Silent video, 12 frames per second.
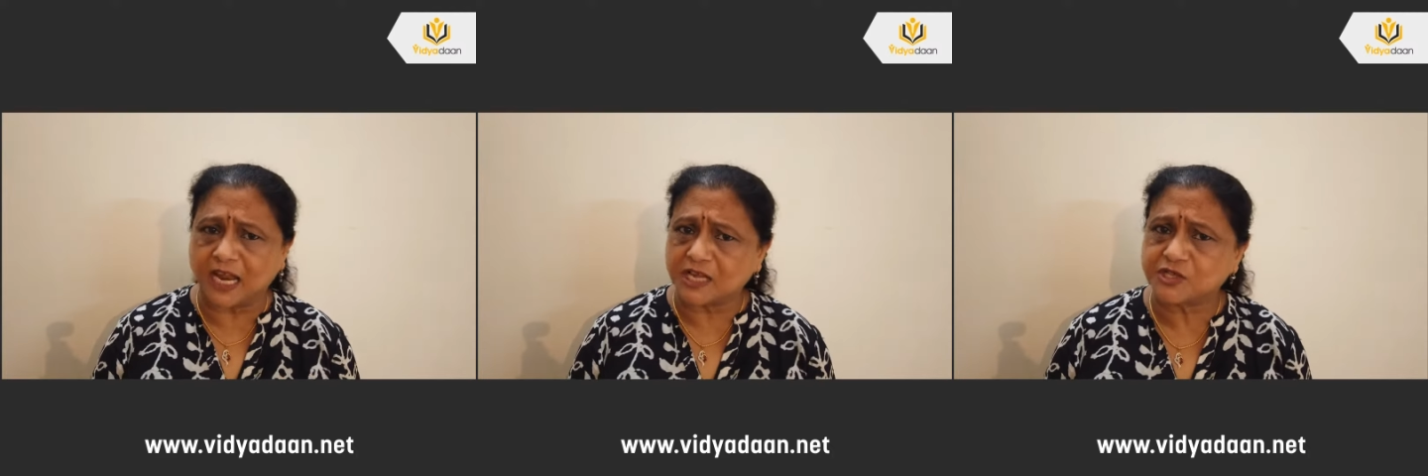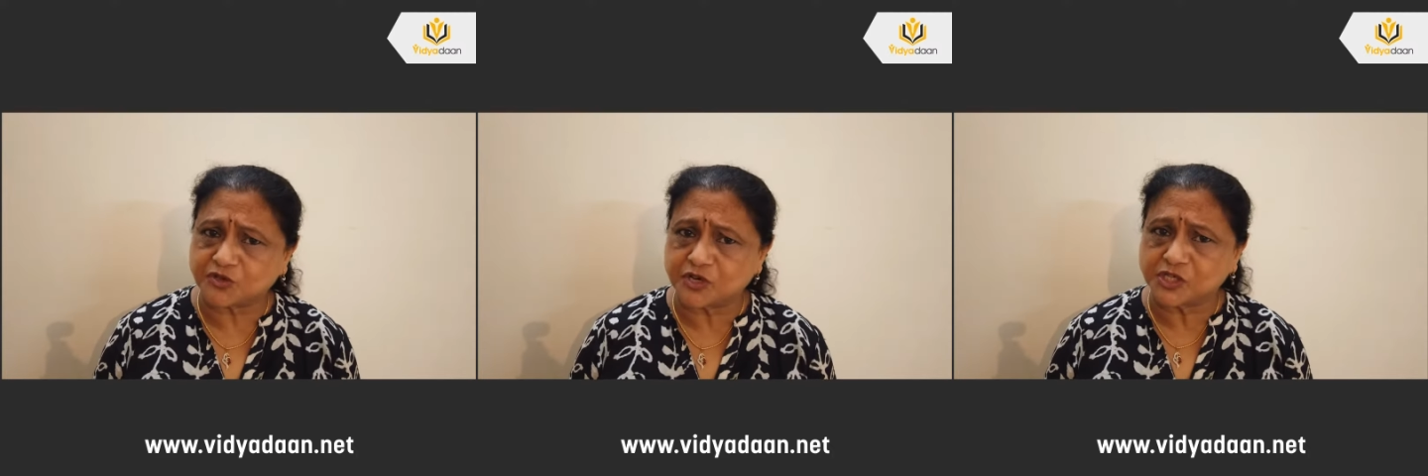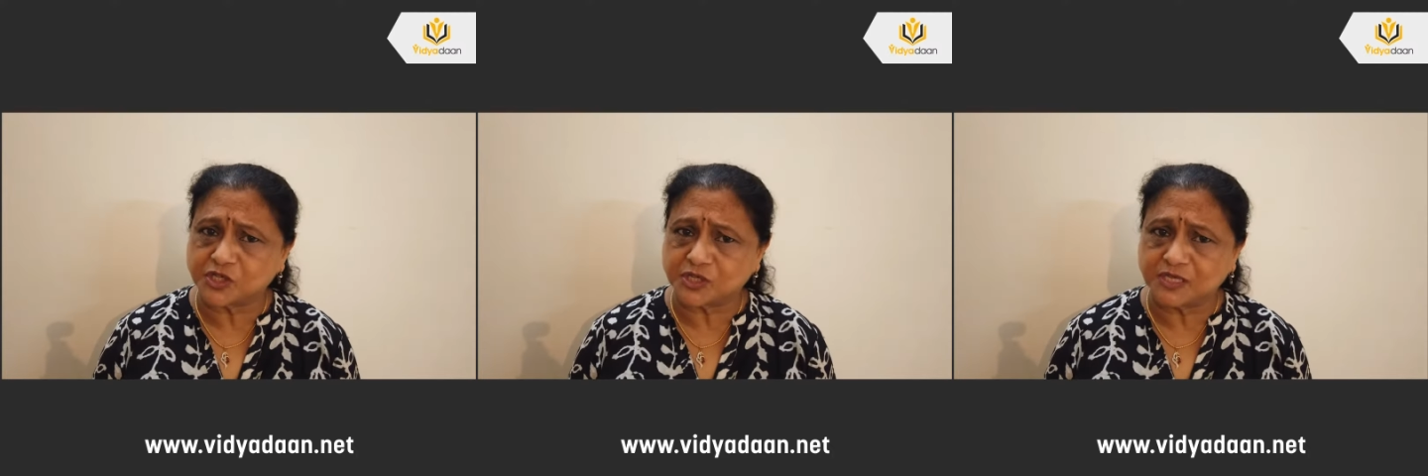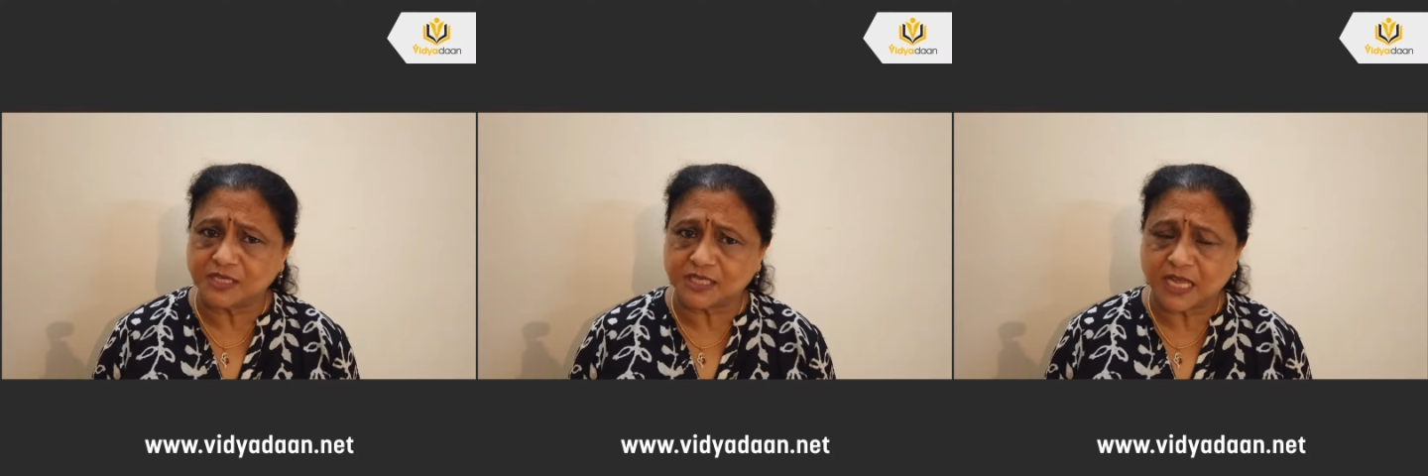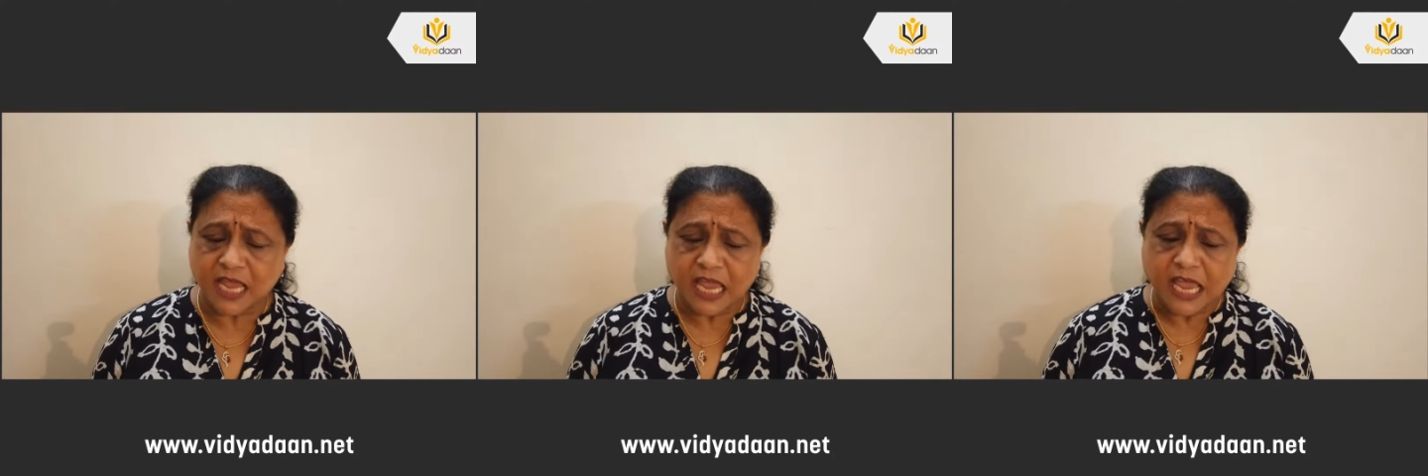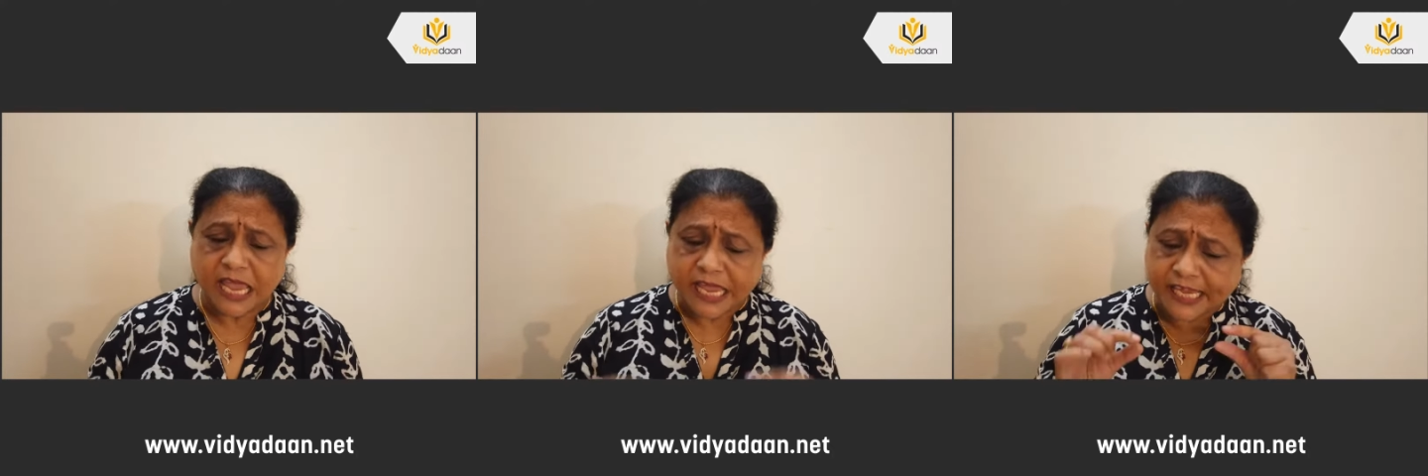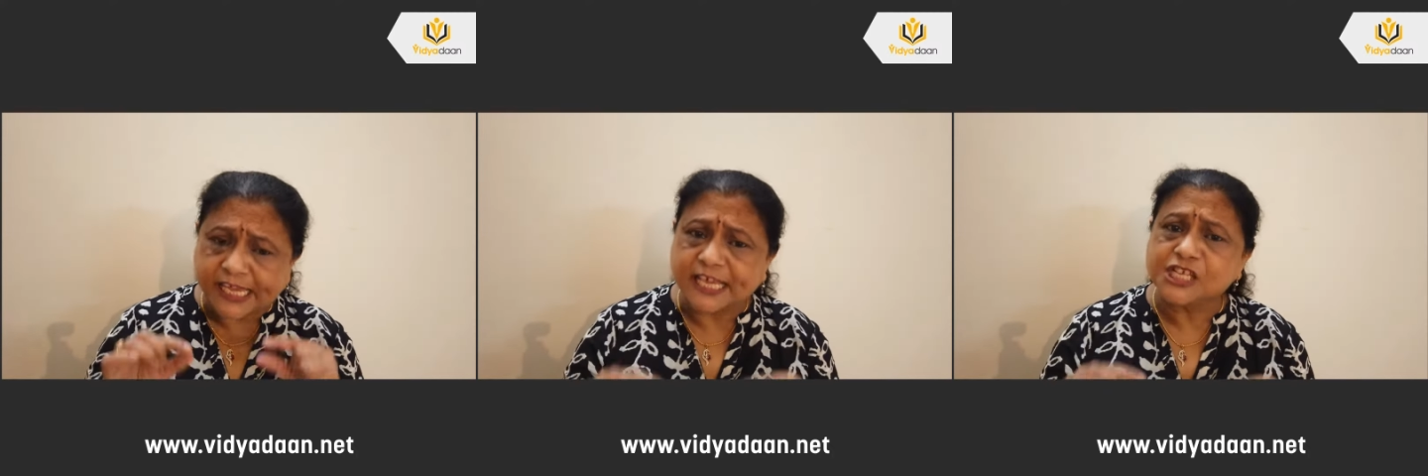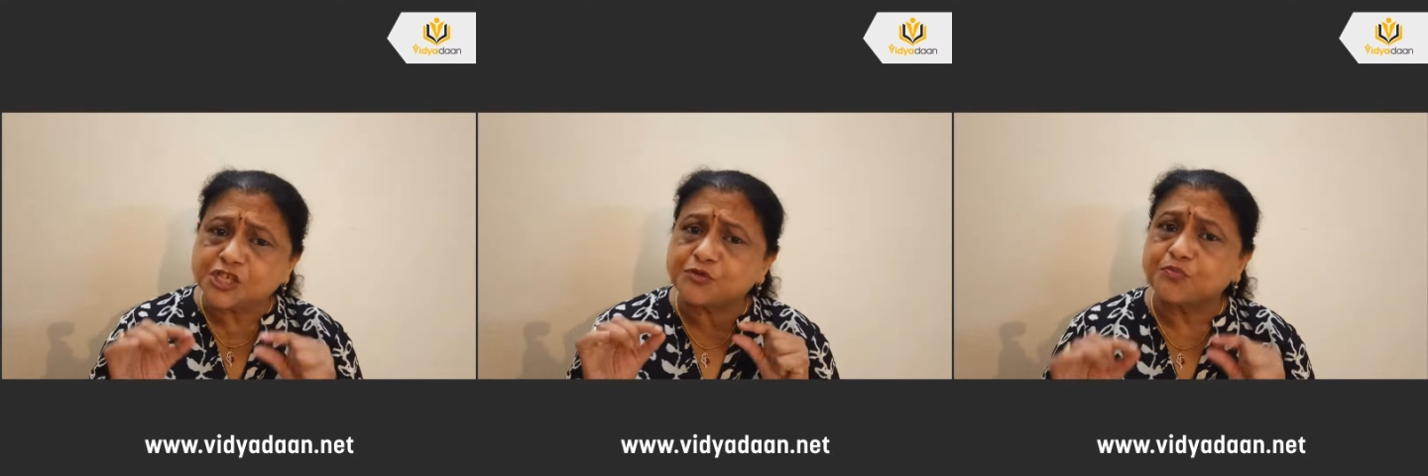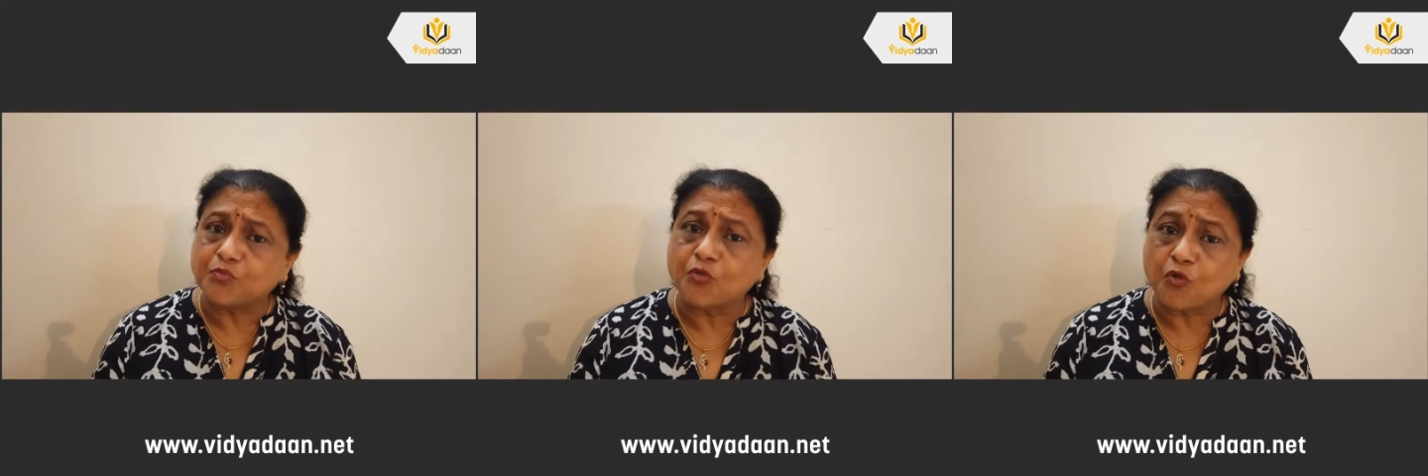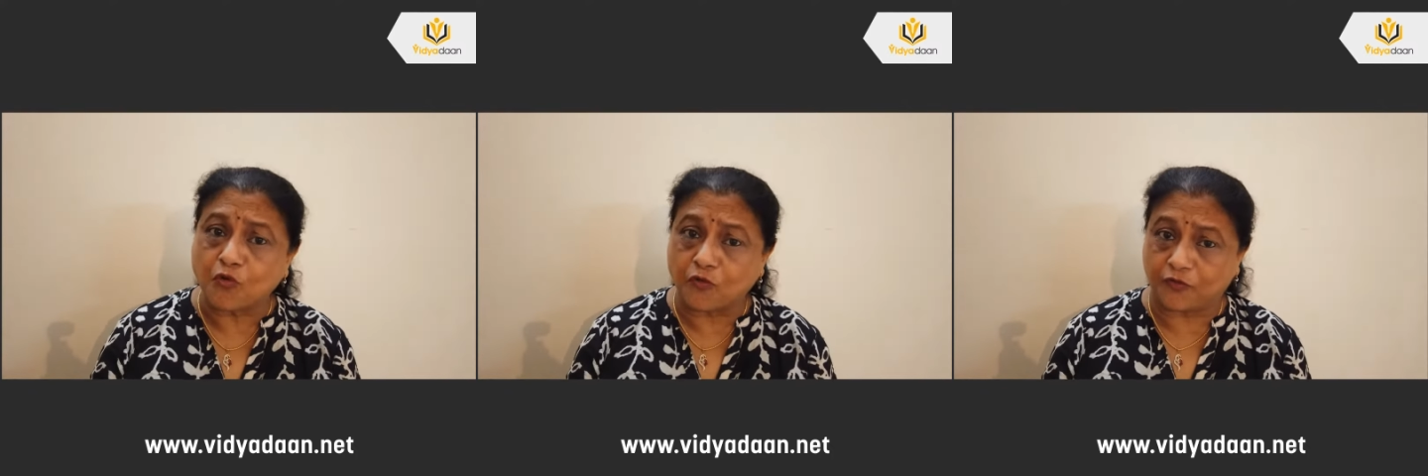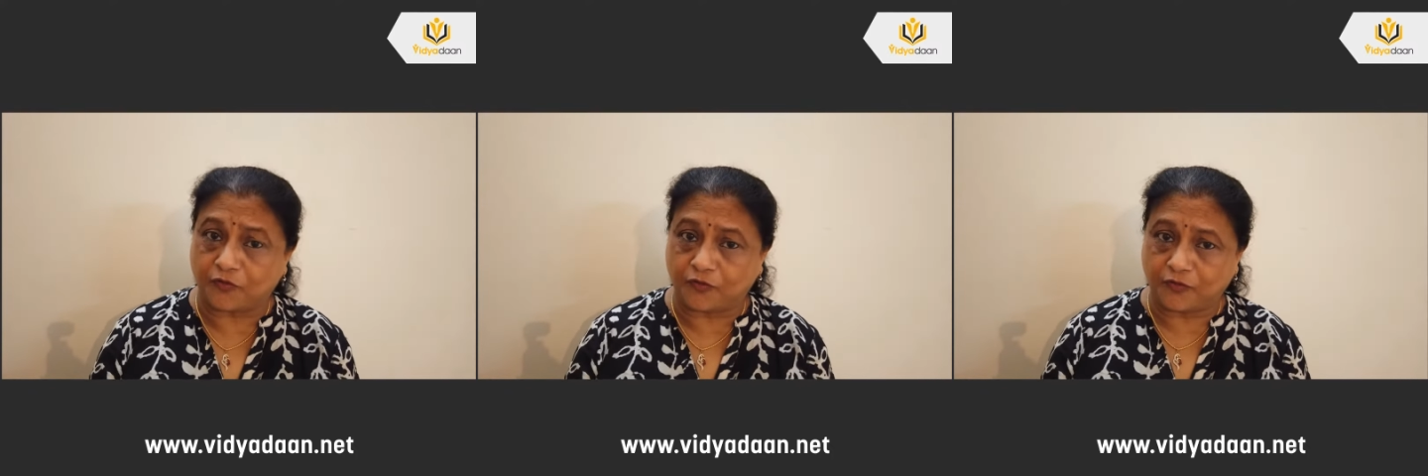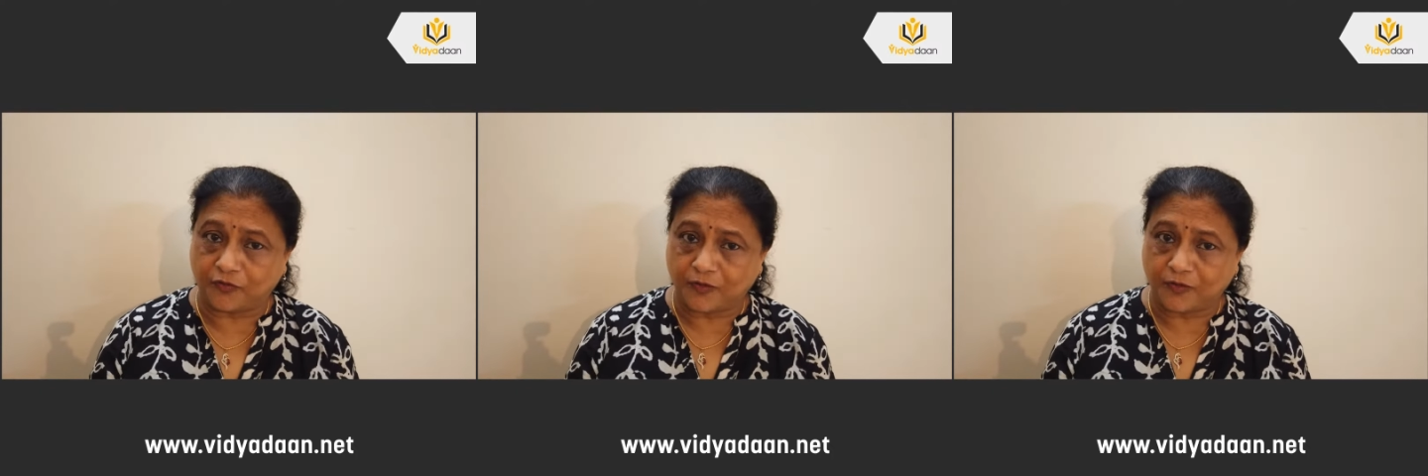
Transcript: illustrations. Each move